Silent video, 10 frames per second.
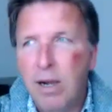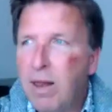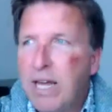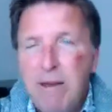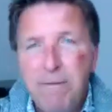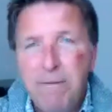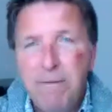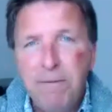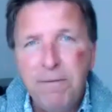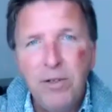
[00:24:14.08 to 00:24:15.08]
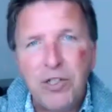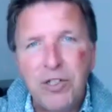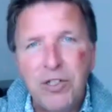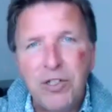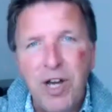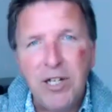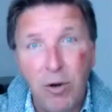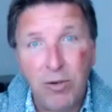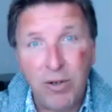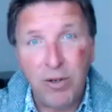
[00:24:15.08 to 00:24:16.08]
if you decide you
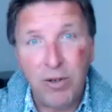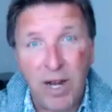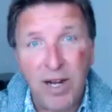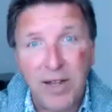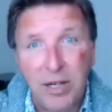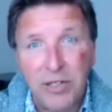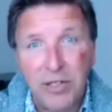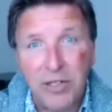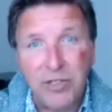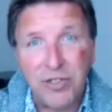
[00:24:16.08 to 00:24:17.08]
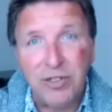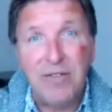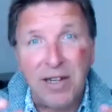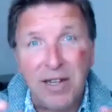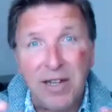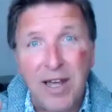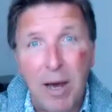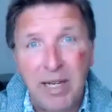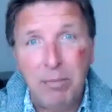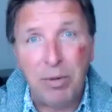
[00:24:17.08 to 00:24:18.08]
don't like that person and their
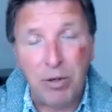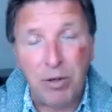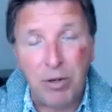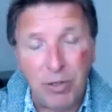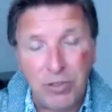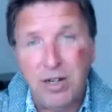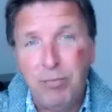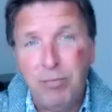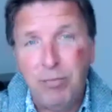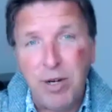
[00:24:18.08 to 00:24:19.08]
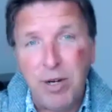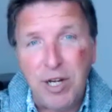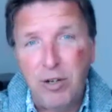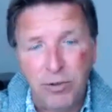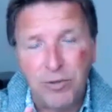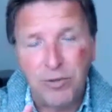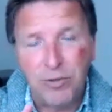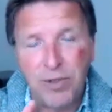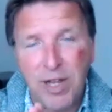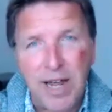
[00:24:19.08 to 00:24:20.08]
company because they are bringing you down or they're
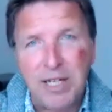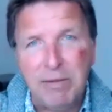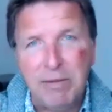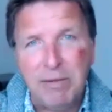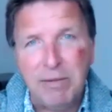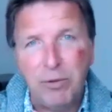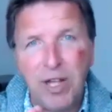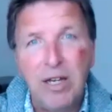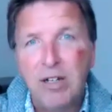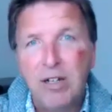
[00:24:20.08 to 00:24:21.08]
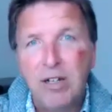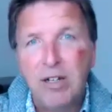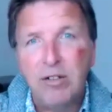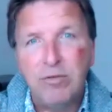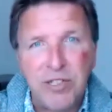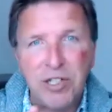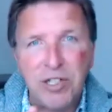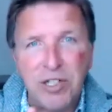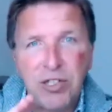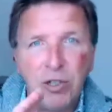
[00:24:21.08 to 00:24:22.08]
negative or they're racist
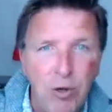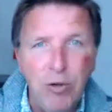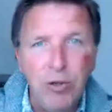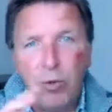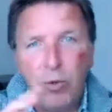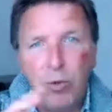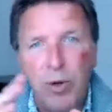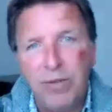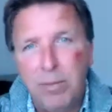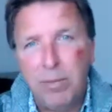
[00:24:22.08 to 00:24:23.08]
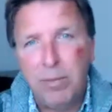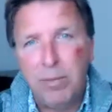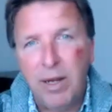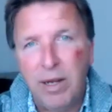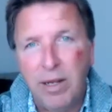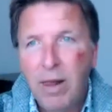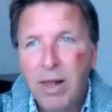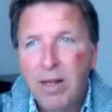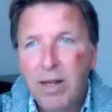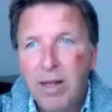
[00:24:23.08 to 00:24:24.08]
or rude or whatever it may be,
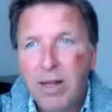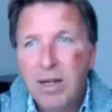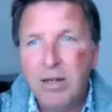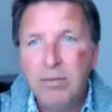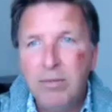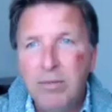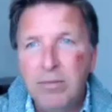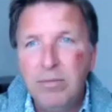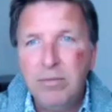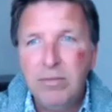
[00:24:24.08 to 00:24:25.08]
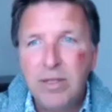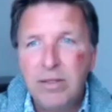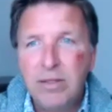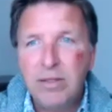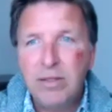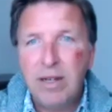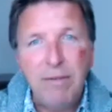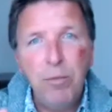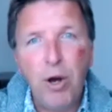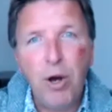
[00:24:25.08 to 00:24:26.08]
um, if you
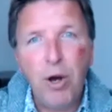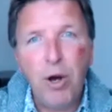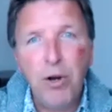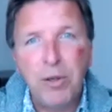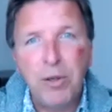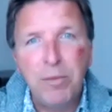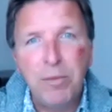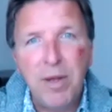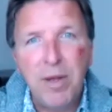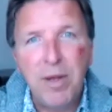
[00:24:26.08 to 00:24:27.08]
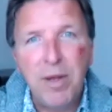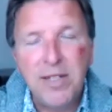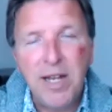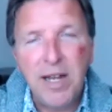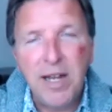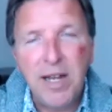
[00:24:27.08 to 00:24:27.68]
block them, they take it as some sort of kind of